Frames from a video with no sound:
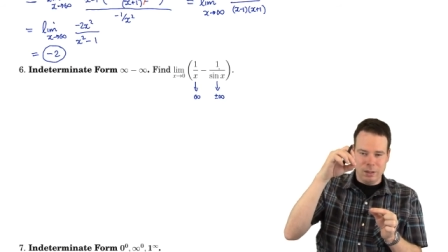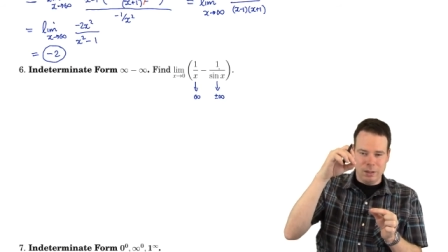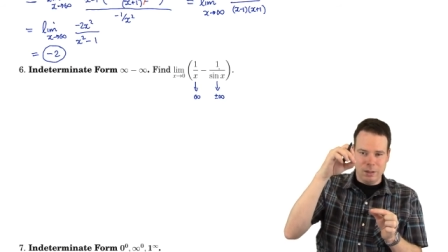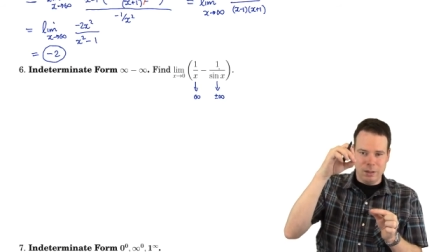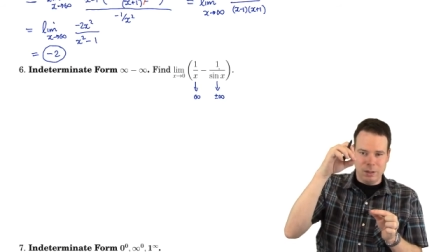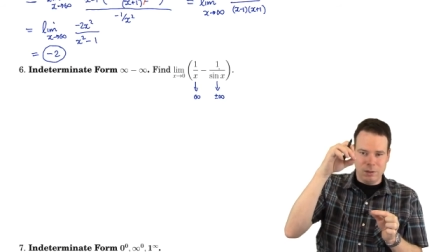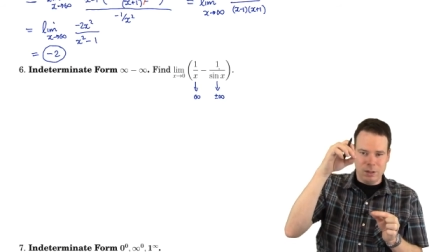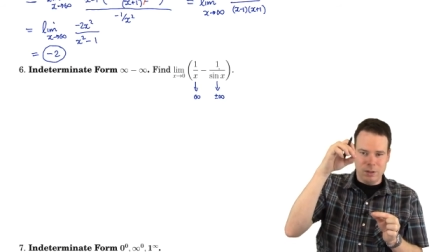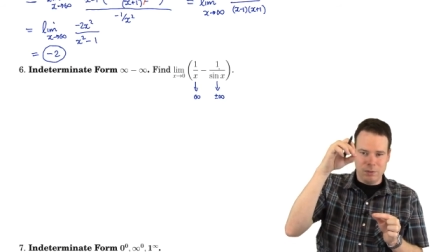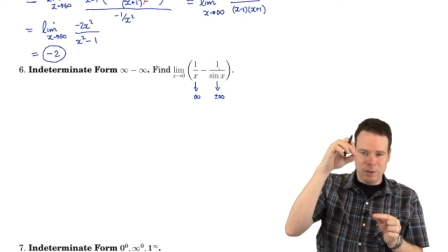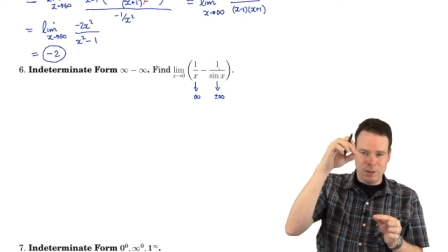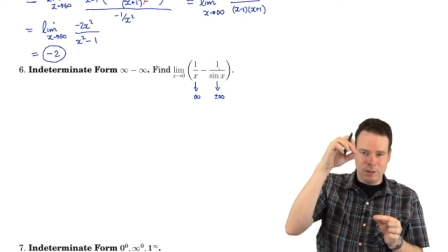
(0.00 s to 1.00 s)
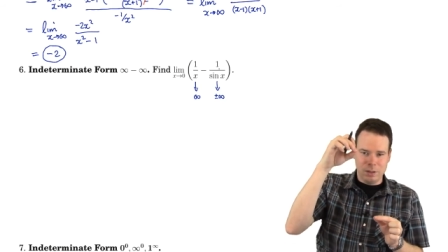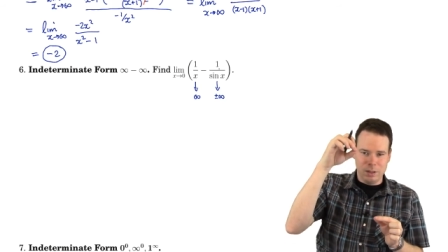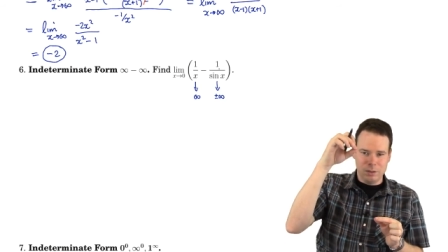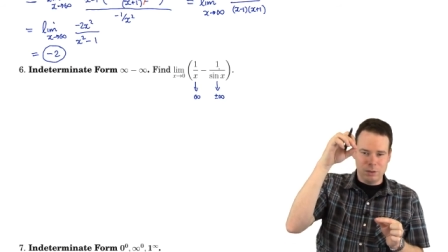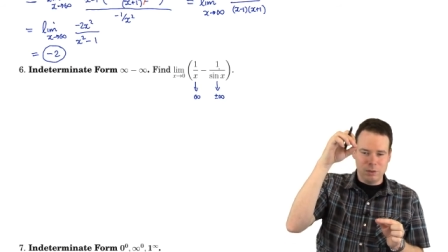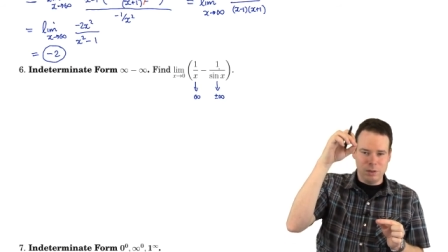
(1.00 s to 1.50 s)
in their difference,
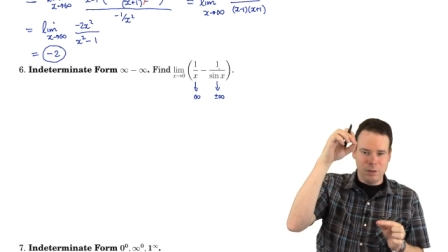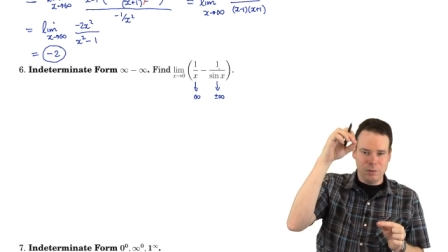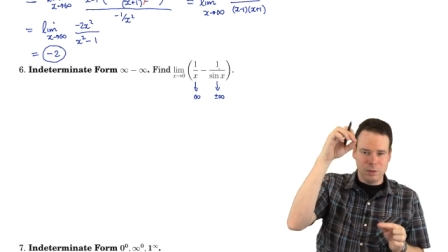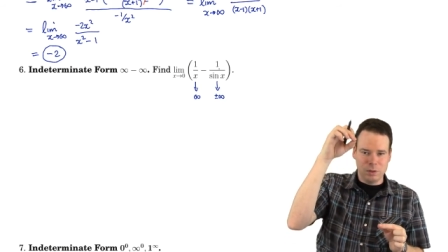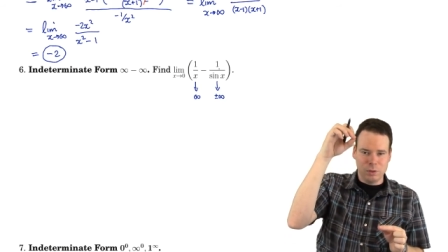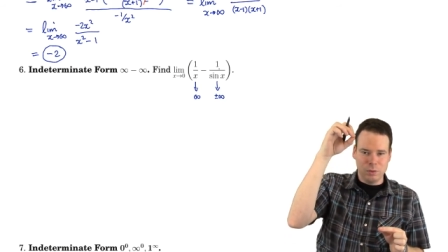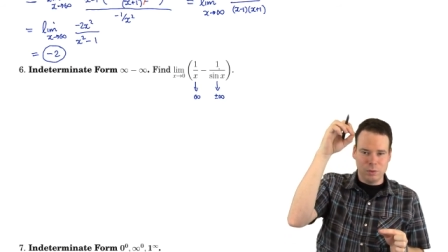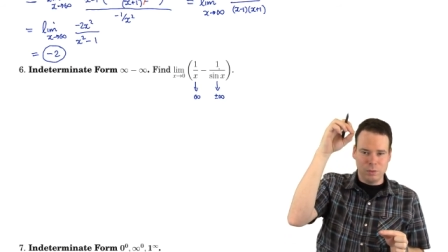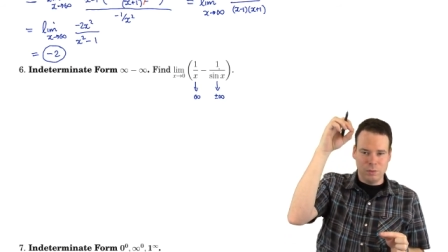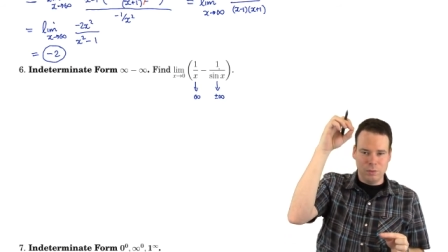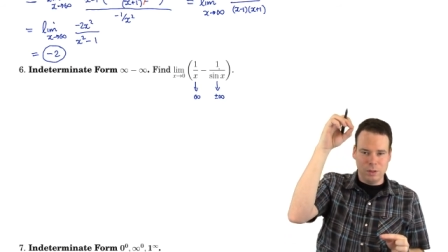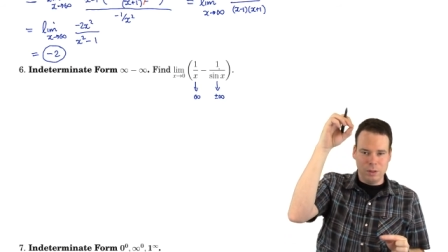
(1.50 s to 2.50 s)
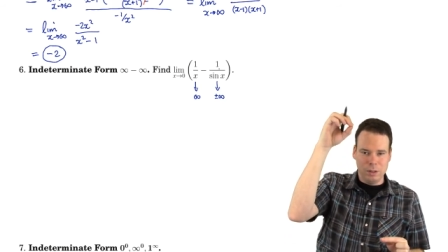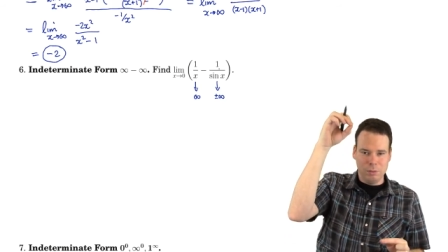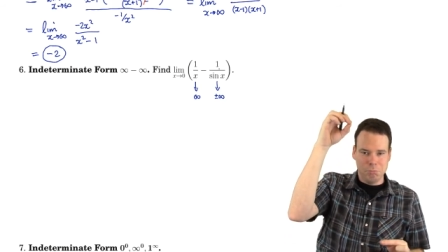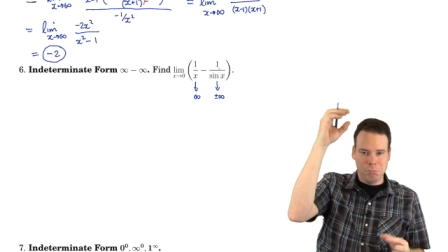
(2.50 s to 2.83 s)
and so the difference goes to infinity.